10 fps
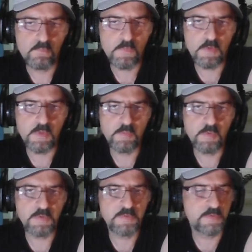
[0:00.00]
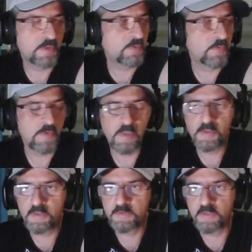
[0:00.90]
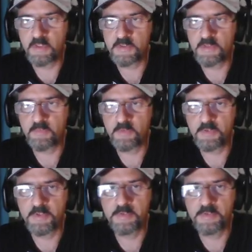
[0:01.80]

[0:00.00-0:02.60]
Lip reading: Okay, I'm gonna start with Art Spore here.